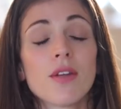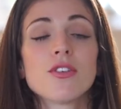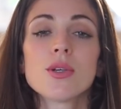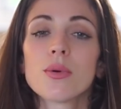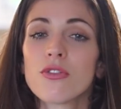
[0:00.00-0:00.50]
but if
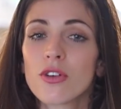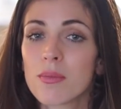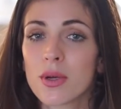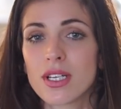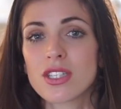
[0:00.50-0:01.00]
you do want to follow
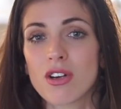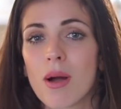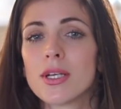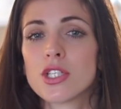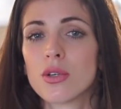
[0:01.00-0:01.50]
me on
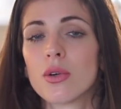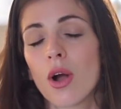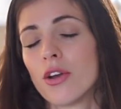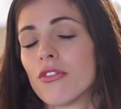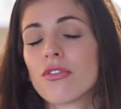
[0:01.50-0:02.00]
Instagram, I do
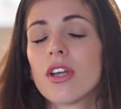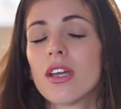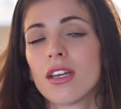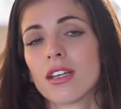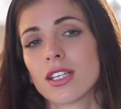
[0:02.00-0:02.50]
kind of
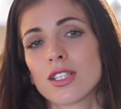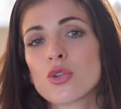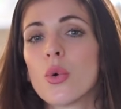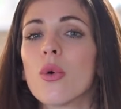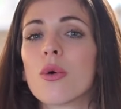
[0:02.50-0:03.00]

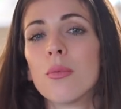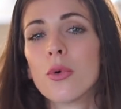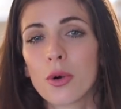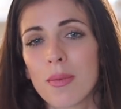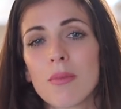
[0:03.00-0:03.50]
talk
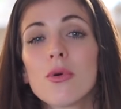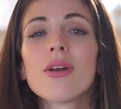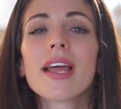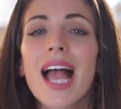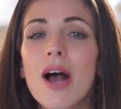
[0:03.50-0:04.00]
more about, more
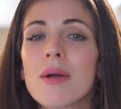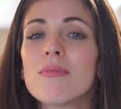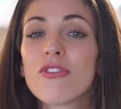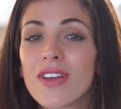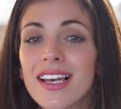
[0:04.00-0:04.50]
like how
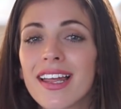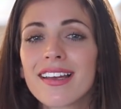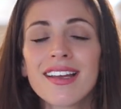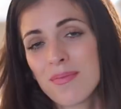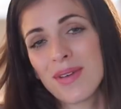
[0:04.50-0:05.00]
I'm
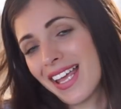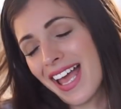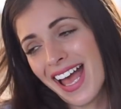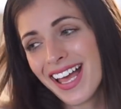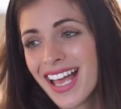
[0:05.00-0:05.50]
feeling. But
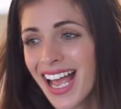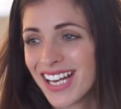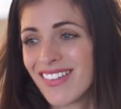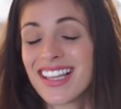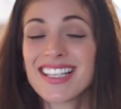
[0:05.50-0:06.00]
yeah,
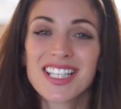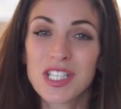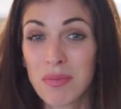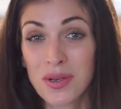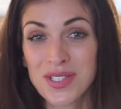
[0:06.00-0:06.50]
anyway, this is
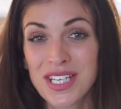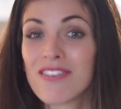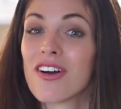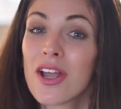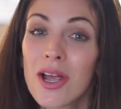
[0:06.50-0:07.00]
a
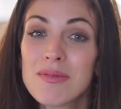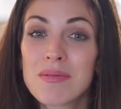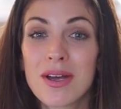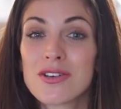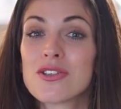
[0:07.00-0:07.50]
positive. I hope to
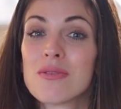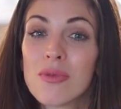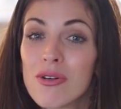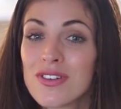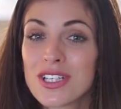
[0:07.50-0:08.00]
be able to do
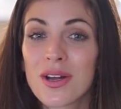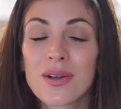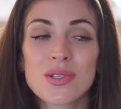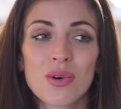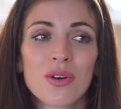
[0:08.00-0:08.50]
more
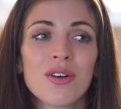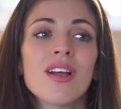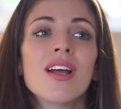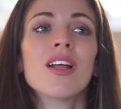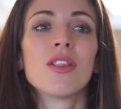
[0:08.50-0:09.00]
videos on
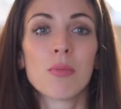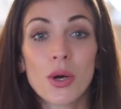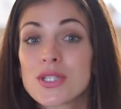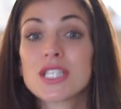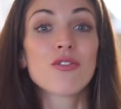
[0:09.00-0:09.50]
the
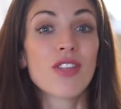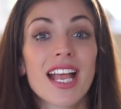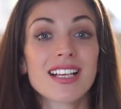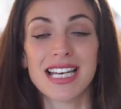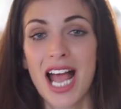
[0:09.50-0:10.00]
positive
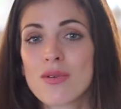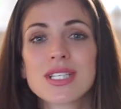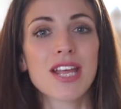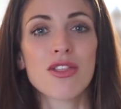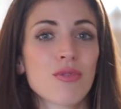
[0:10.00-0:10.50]
things and how to
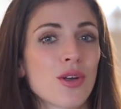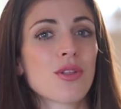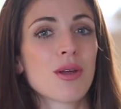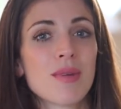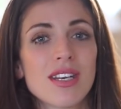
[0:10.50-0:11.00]
get through
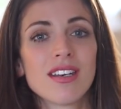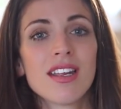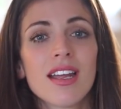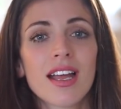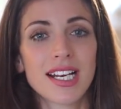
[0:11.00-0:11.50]
them
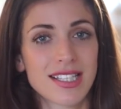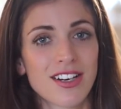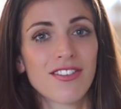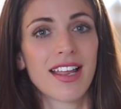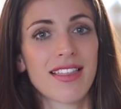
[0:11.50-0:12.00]
and
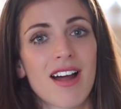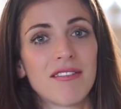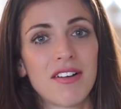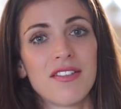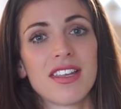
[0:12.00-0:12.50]
stuff like that,
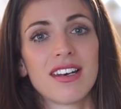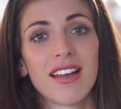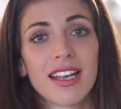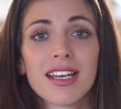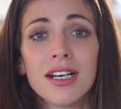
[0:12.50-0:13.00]
rather than
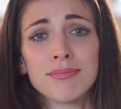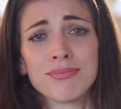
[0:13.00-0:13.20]
like,